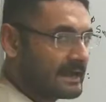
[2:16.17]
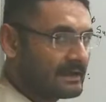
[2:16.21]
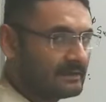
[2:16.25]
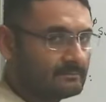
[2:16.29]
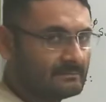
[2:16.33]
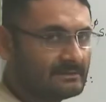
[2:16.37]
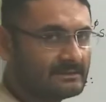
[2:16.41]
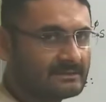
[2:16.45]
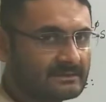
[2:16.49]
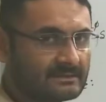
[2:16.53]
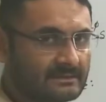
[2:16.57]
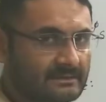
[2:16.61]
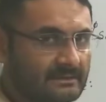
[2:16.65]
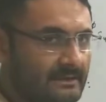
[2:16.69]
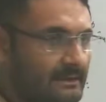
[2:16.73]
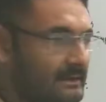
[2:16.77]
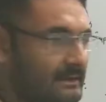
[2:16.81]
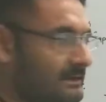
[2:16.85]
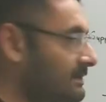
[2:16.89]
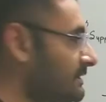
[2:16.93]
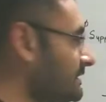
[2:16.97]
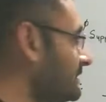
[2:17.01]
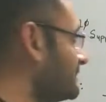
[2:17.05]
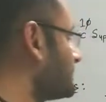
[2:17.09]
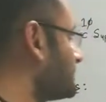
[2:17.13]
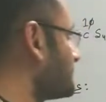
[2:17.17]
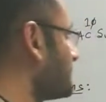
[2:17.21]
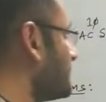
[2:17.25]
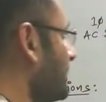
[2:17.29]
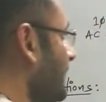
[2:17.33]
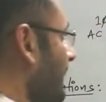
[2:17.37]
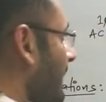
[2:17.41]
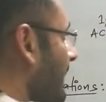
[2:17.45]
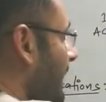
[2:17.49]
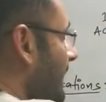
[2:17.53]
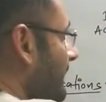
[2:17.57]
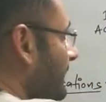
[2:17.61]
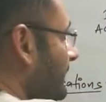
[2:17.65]
L means inductance,
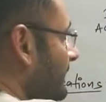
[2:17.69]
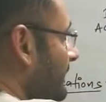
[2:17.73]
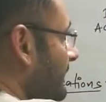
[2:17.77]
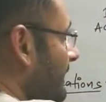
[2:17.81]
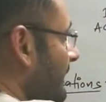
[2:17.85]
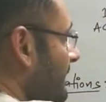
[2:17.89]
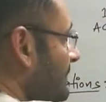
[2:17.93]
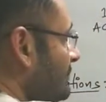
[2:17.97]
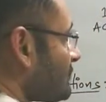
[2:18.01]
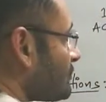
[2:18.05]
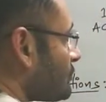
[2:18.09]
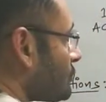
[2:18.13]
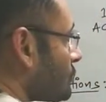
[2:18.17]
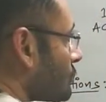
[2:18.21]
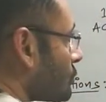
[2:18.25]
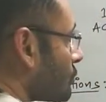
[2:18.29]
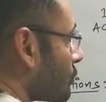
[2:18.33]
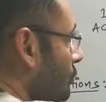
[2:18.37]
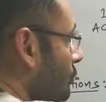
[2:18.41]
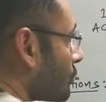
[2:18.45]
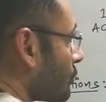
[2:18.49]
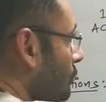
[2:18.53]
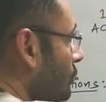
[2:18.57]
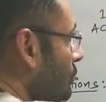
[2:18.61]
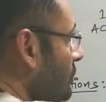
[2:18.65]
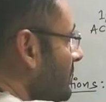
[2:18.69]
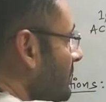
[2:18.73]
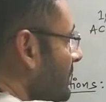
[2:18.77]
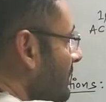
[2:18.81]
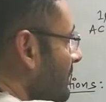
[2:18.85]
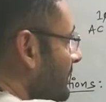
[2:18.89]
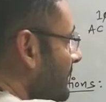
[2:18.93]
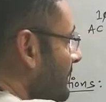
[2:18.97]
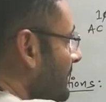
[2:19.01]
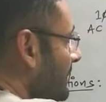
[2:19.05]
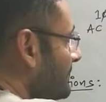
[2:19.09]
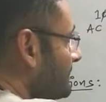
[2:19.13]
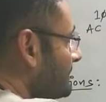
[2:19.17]
and it has low
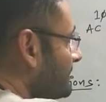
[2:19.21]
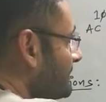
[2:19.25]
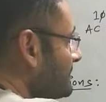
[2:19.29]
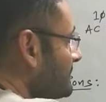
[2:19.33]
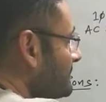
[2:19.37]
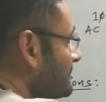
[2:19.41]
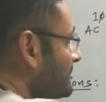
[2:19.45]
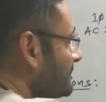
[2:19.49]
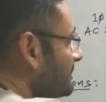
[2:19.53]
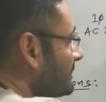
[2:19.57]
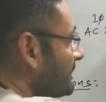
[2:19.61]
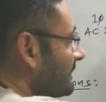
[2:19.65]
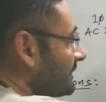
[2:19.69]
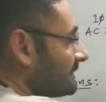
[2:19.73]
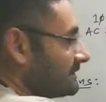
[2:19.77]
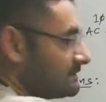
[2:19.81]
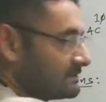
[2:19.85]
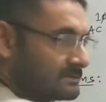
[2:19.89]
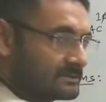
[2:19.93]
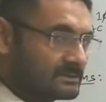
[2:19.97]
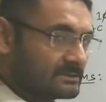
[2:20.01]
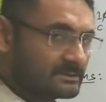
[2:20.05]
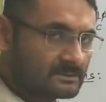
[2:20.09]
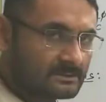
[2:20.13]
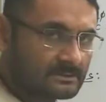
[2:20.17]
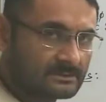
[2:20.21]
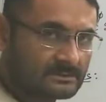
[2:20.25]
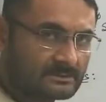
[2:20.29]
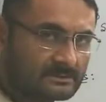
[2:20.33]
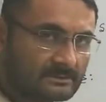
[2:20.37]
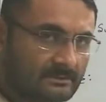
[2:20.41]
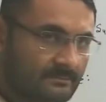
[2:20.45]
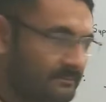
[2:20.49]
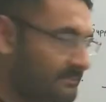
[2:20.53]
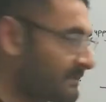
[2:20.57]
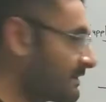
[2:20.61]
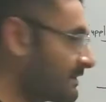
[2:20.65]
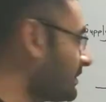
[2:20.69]
resistance.
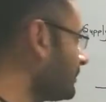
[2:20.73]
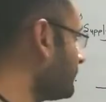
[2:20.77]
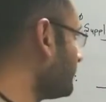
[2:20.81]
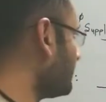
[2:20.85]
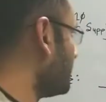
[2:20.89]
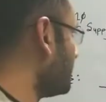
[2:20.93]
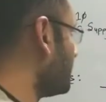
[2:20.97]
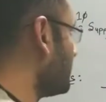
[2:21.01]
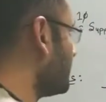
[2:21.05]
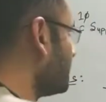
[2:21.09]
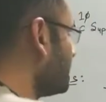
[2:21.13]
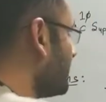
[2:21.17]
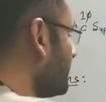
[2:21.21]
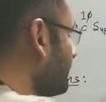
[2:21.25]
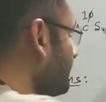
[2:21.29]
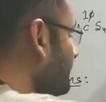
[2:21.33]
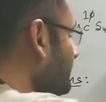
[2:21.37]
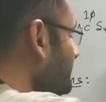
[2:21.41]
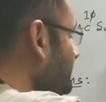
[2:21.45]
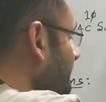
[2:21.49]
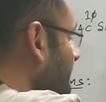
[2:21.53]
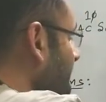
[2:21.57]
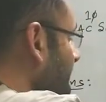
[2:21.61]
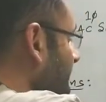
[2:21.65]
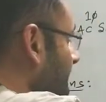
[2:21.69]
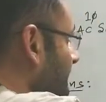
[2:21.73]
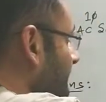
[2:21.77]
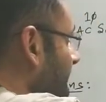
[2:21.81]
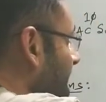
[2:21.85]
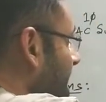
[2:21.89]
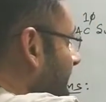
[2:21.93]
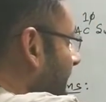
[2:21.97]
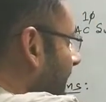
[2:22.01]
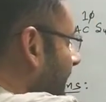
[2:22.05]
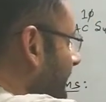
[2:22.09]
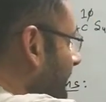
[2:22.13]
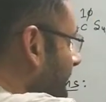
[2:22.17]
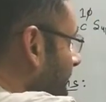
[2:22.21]
Okay, that means
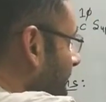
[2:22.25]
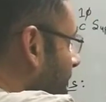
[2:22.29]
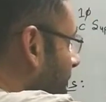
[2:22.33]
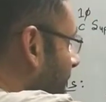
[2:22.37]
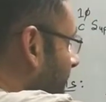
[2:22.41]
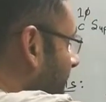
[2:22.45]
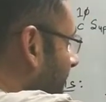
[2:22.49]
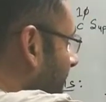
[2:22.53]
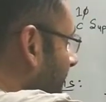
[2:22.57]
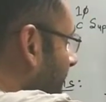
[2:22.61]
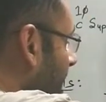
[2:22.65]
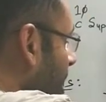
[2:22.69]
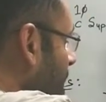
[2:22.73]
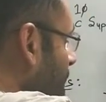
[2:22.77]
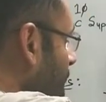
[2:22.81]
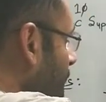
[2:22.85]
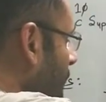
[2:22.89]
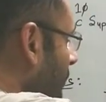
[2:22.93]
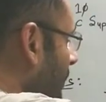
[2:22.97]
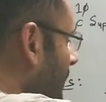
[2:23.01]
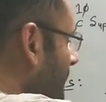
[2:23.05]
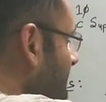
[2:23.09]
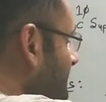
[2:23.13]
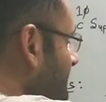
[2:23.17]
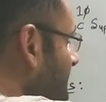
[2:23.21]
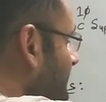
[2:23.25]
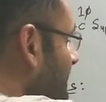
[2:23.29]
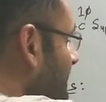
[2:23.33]
that becomes what?